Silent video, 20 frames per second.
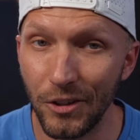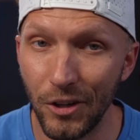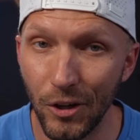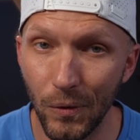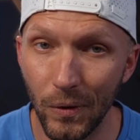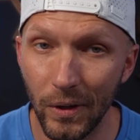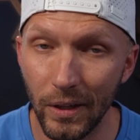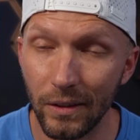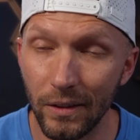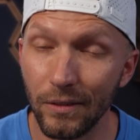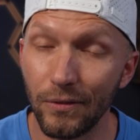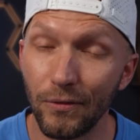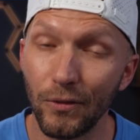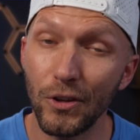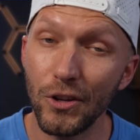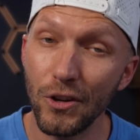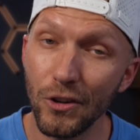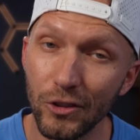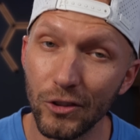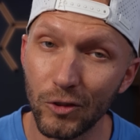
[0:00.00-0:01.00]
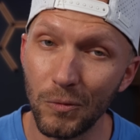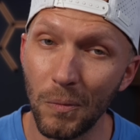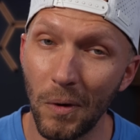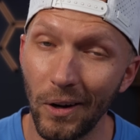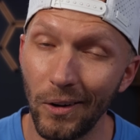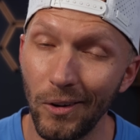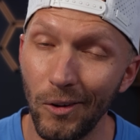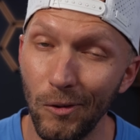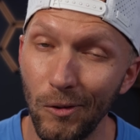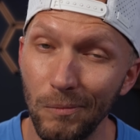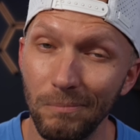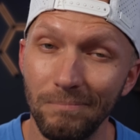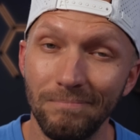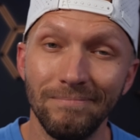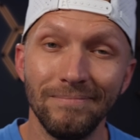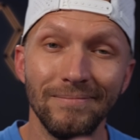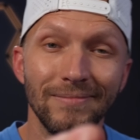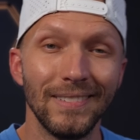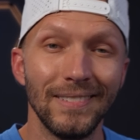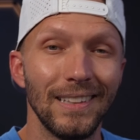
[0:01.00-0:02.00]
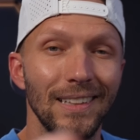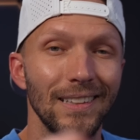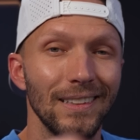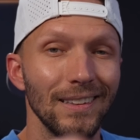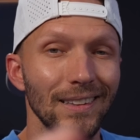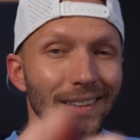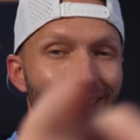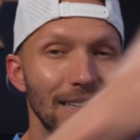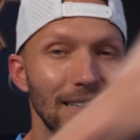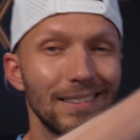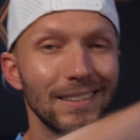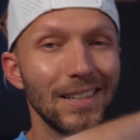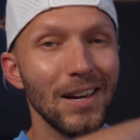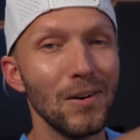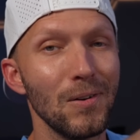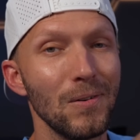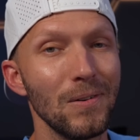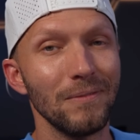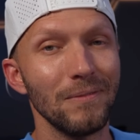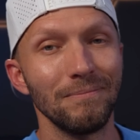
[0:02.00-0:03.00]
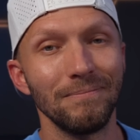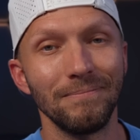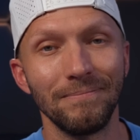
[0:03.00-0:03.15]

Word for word: doing for your smart home. Let's go.